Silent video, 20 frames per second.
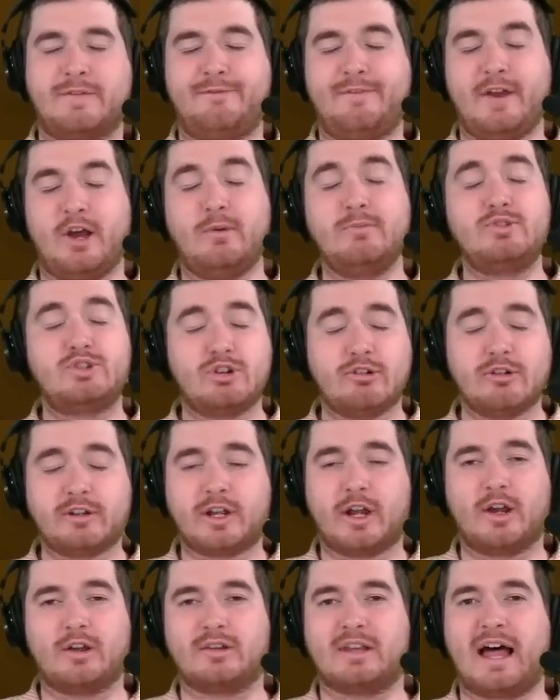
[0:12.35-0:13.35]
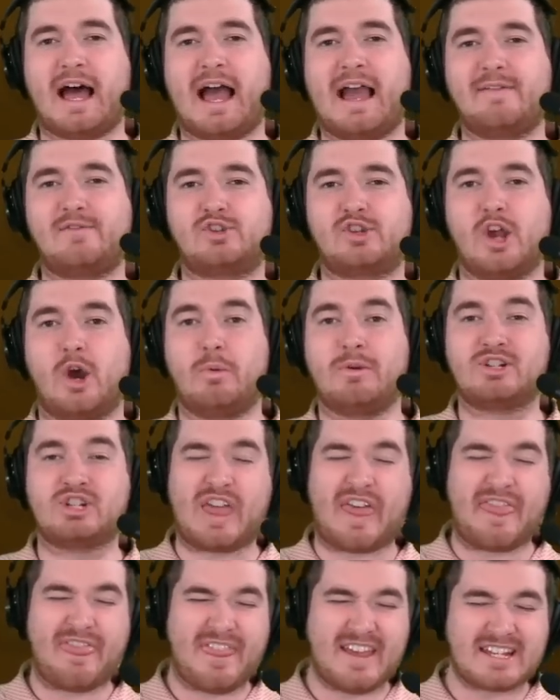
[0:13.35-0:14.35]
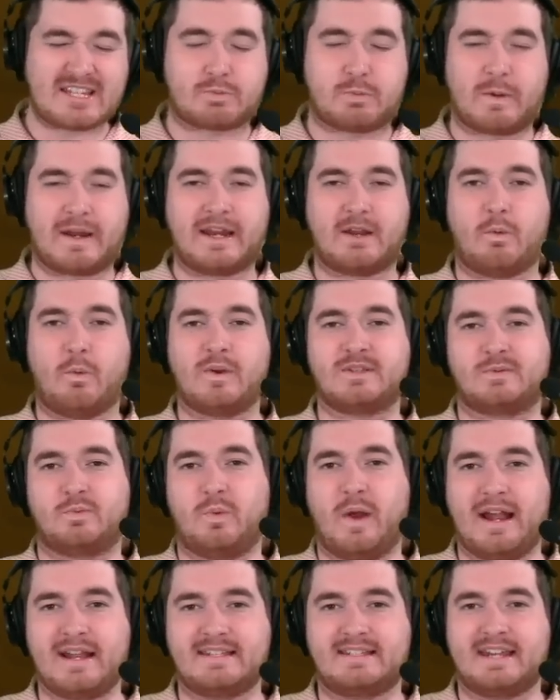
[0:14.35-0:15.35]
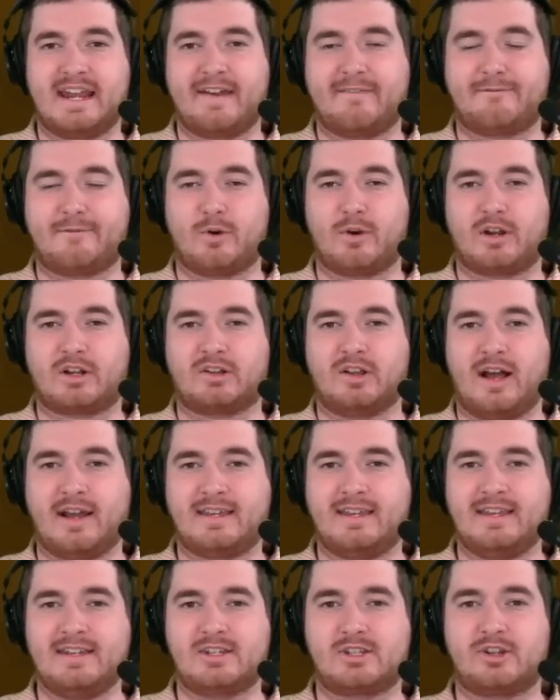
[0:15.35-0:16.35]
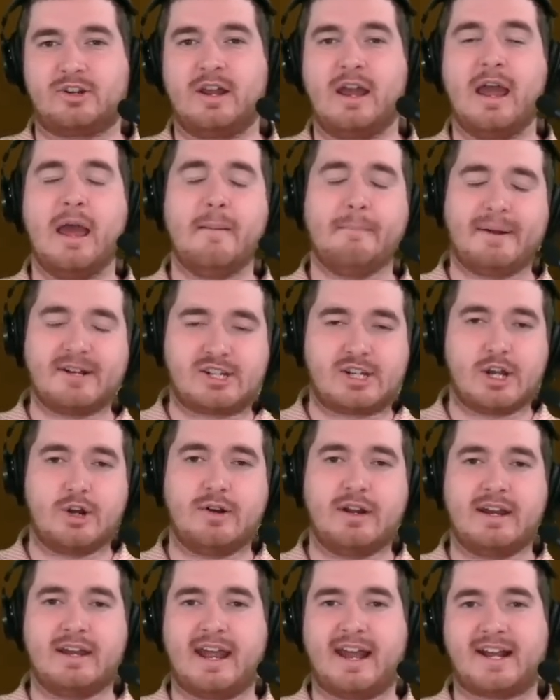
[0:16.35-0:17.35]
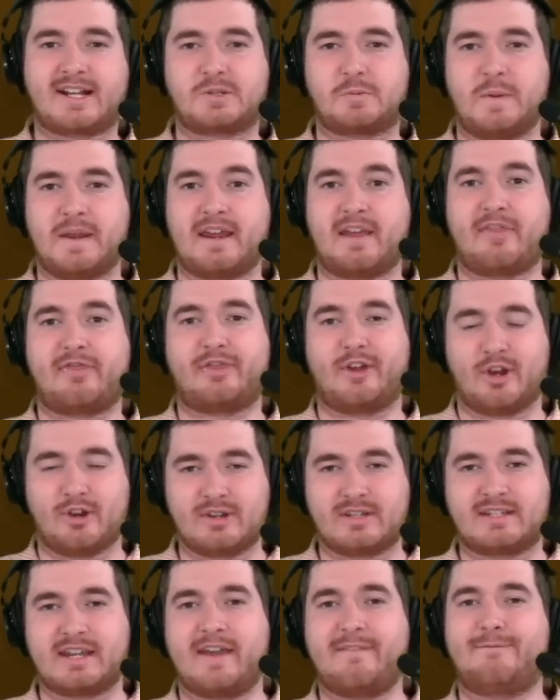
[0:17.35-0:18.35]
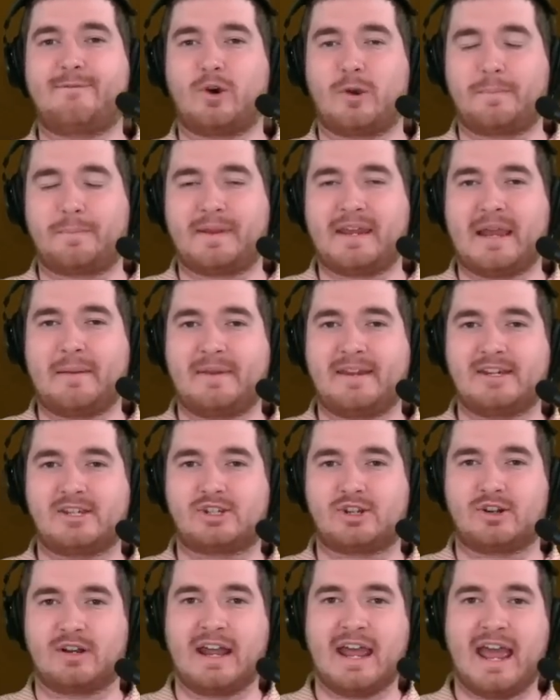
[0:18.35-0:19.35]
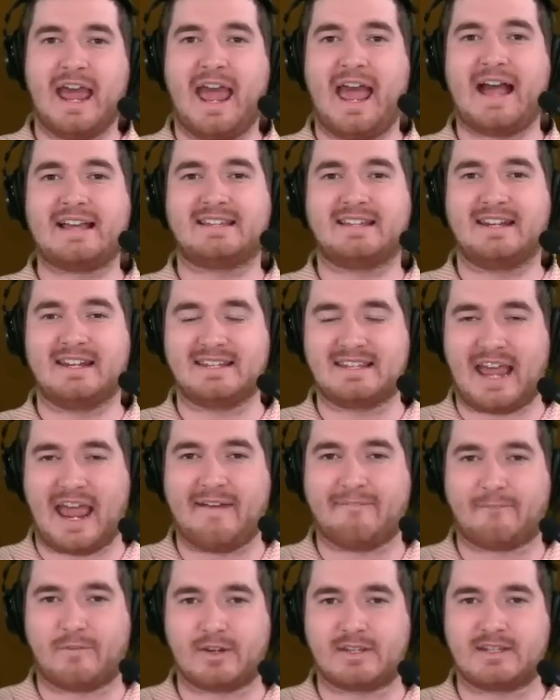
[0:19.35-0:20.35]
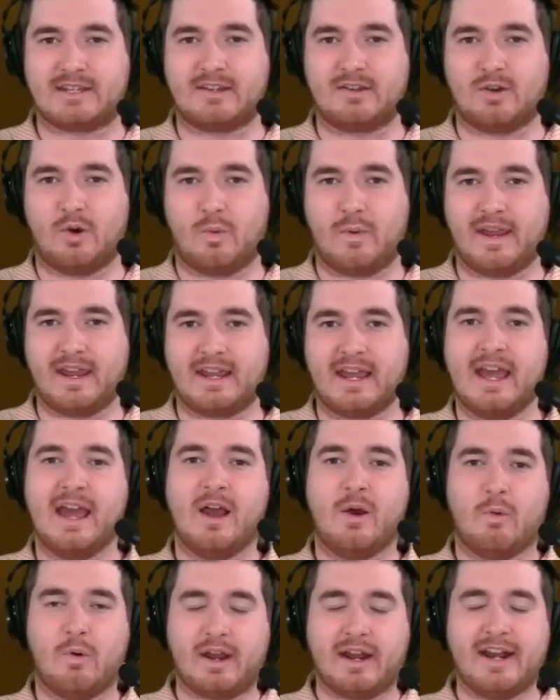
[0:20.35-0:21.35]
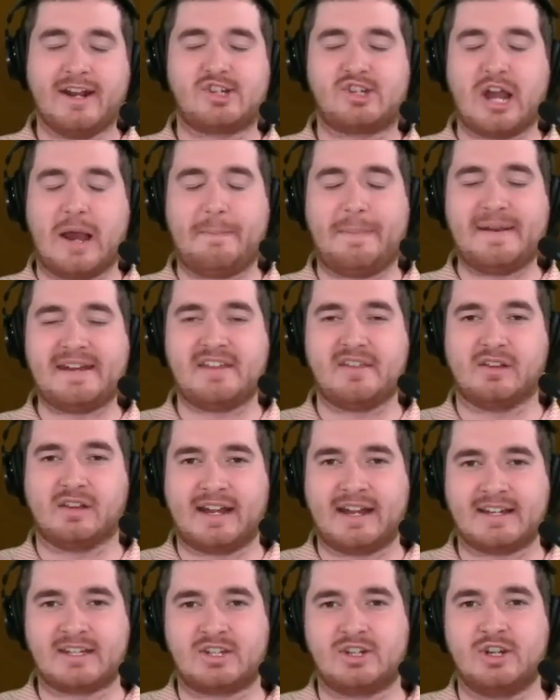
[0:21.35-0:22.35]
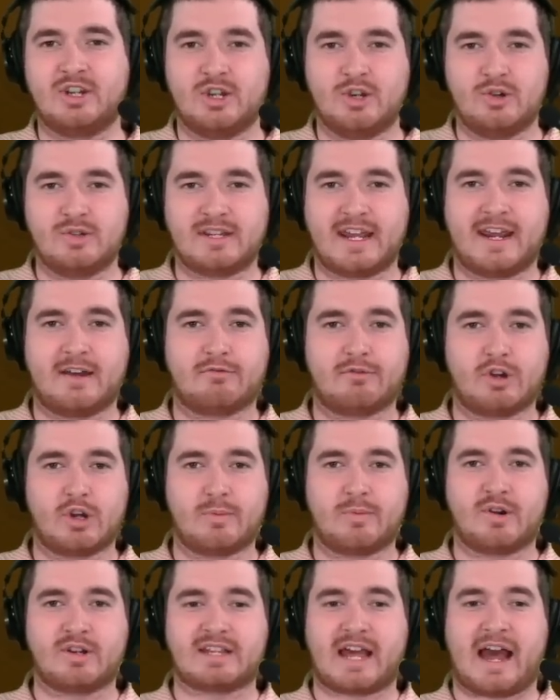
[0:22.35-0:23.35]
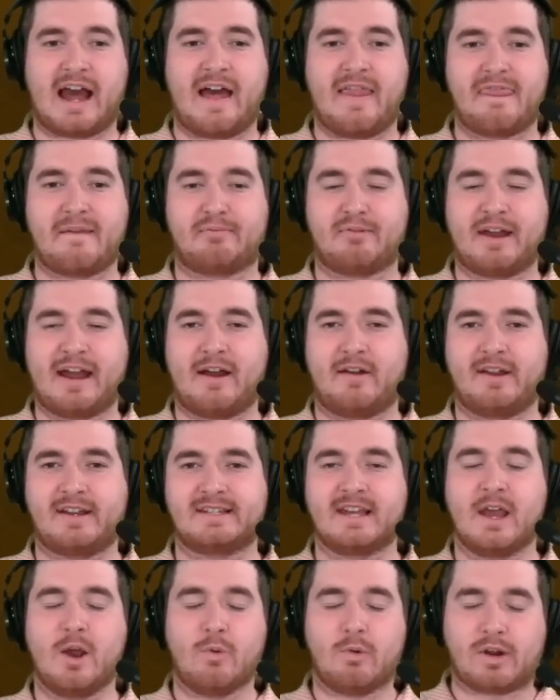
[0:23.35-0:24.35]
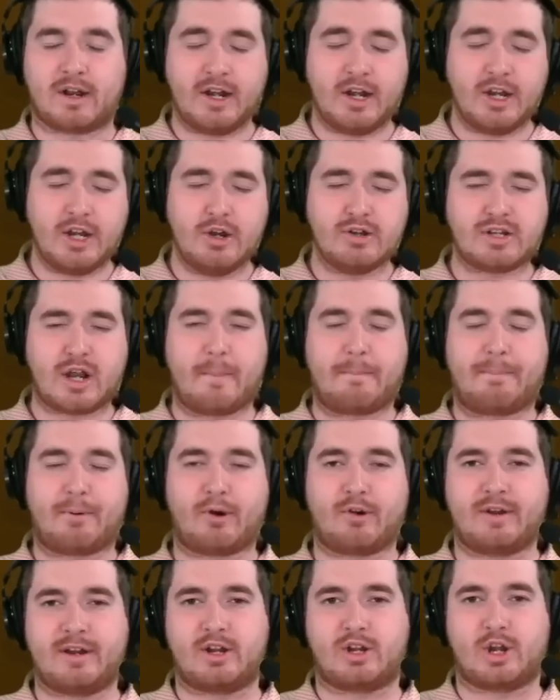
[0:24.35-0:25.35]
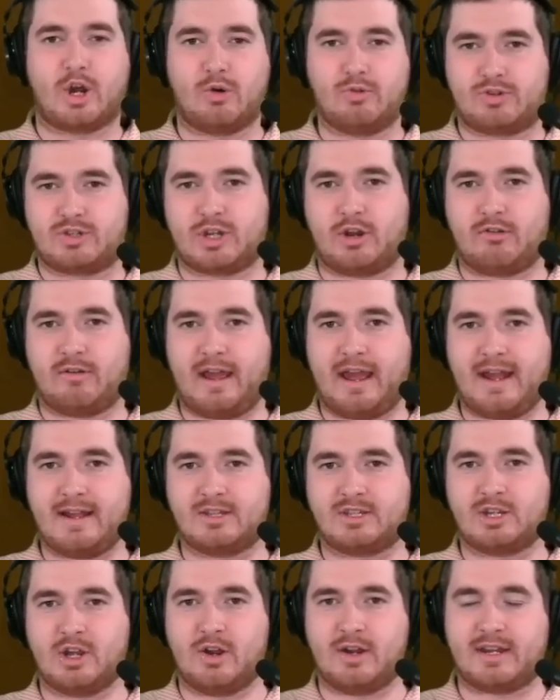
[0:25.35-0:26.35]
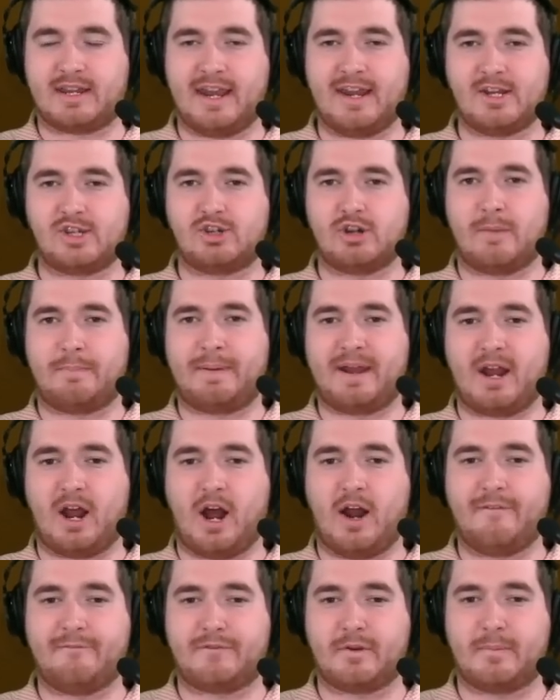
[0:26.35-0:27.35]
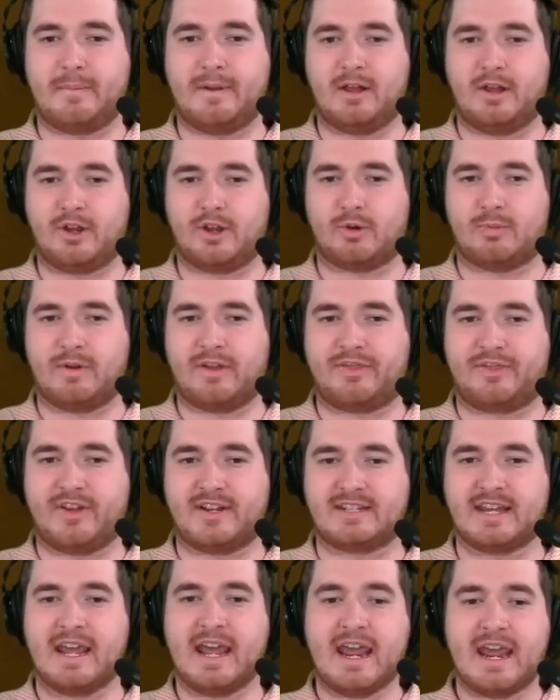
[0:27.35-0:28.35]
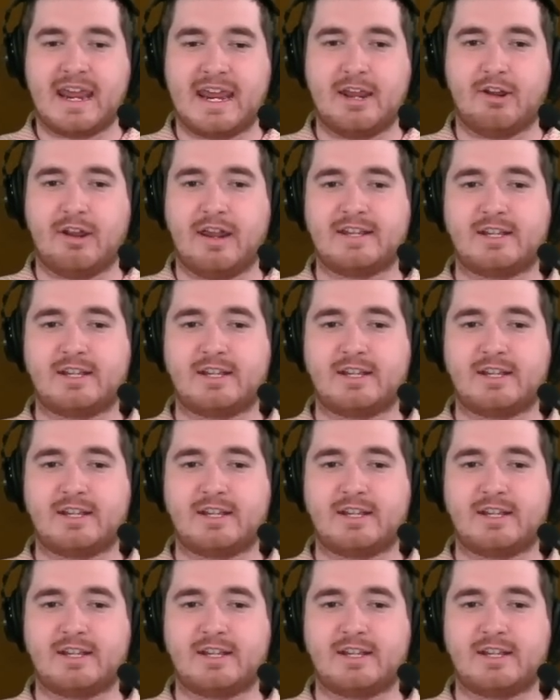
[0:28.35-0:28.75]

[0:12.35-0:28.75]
filmed during our live show, which this week was Wednesday at 4 o'clock Eastern, but tune in next week, Thursday, 4 p.m. Eastern, as it is every single week. We're going to jump into the latest news and rumors on the Brownies. We're going to use our Bernie Kosar head. So, in case you're a bit unfamiliar with it, here is